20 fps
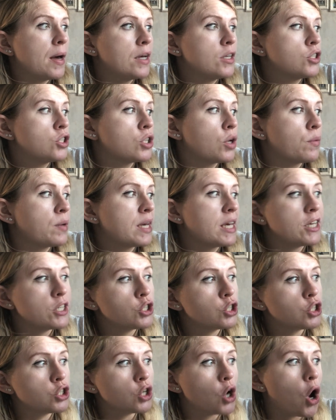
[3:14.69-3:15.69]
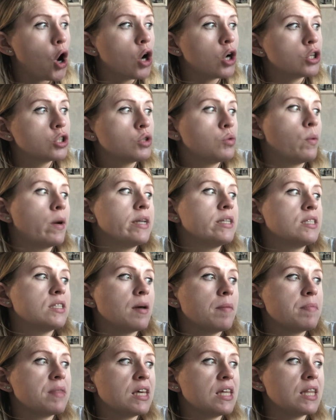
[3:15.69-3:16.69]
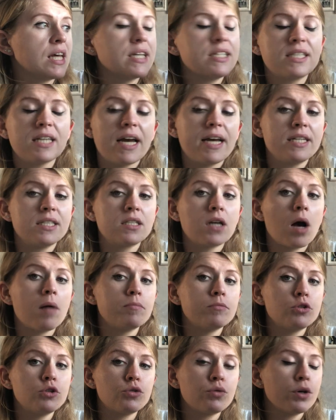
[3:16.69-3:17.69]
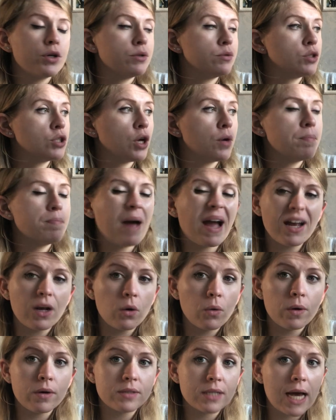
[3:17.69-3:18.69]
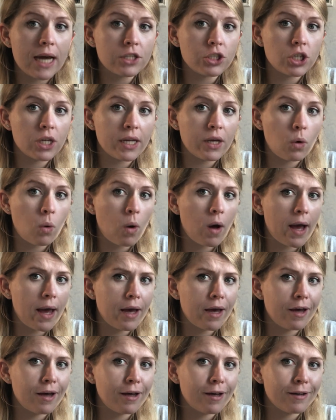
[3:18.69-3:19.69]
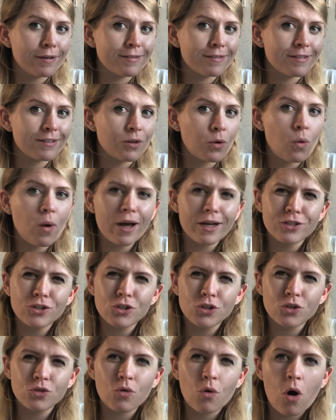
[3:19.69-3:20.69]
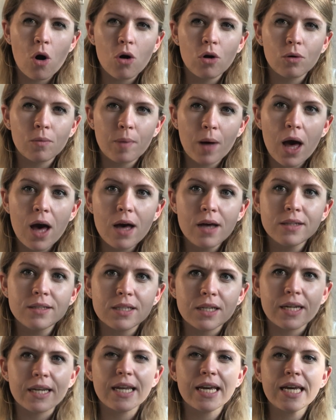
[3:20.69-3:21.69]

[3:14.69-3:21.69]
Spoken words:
So he is shocked when something they say has come true. So Banquo is actually quite a strong person.